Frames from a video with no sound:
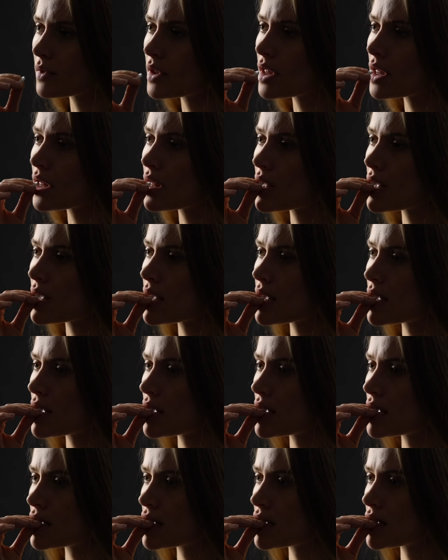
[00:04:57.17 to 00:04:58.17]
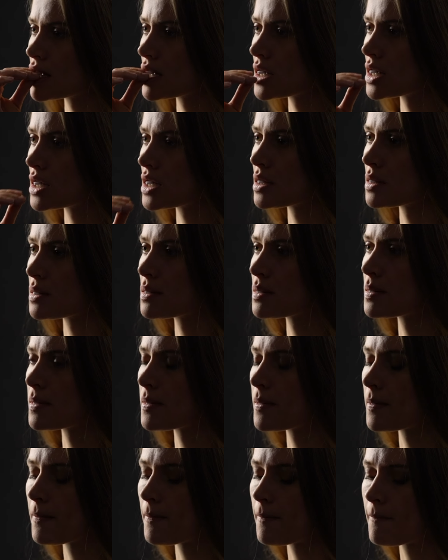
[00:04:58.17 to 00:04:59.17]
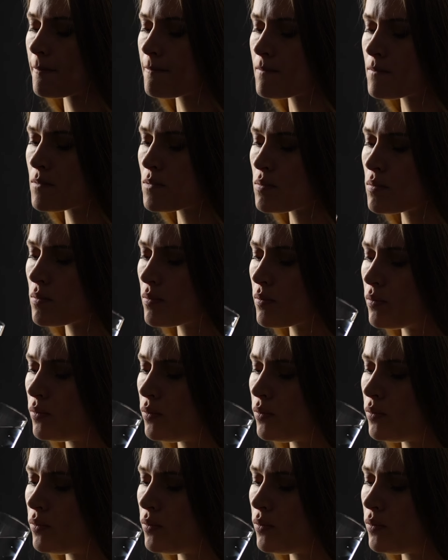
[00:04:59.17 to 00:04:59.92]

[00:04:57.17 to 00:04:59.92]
every day and use it long term.